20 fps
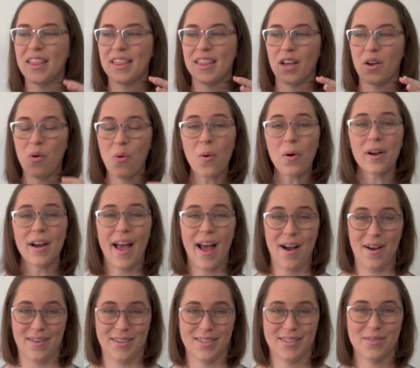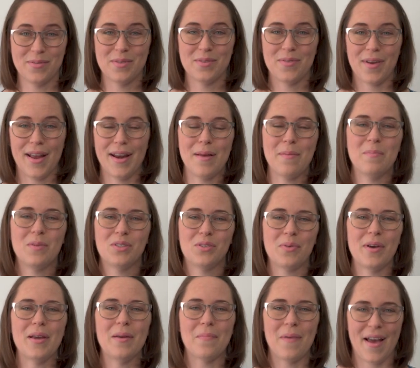the courthouse was right in
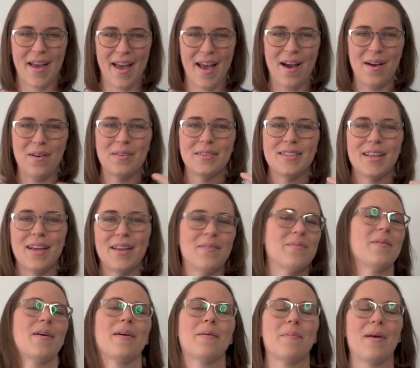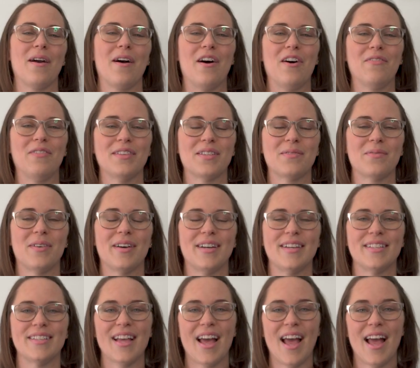between my house and where my office
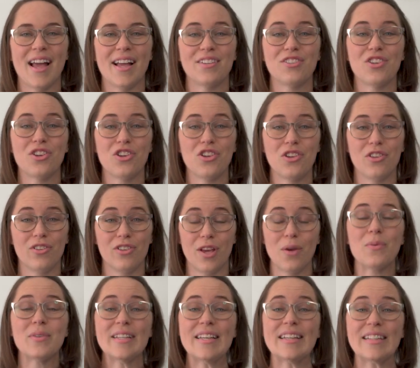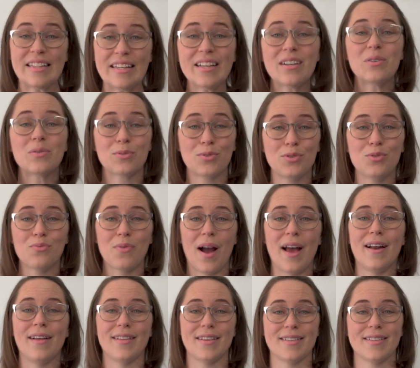was, and it was illegal to
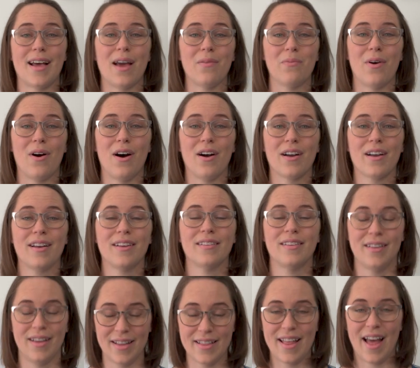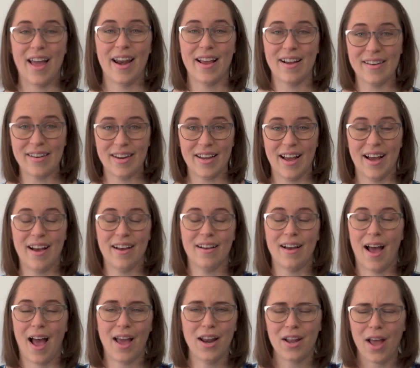ride on the sidewalk in that area.
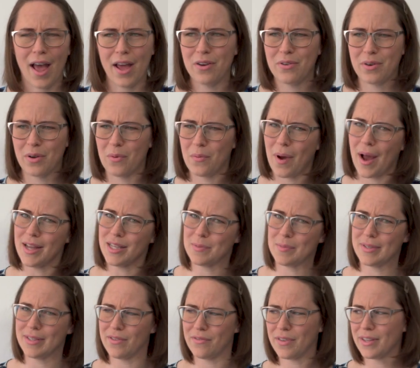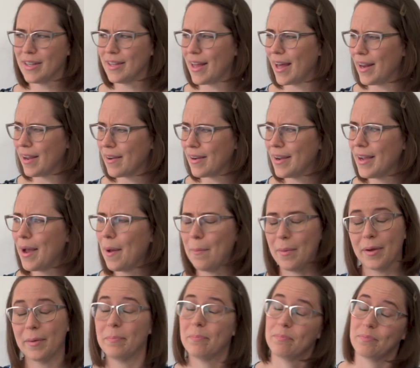I don't know why specifically that area,
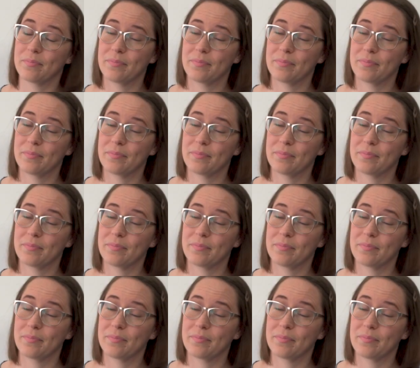but